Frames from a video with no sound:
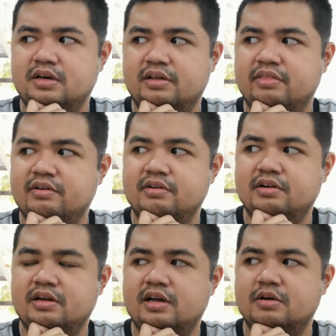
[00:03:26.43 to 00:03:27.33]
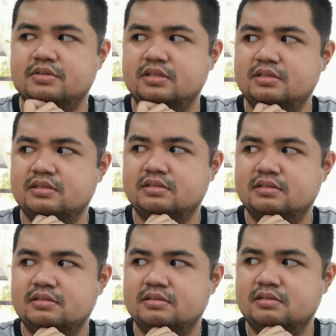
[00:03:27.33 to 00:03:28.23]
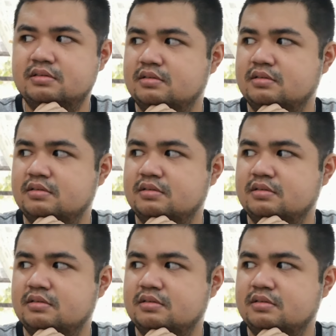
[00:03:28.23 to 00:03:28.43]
with other houses?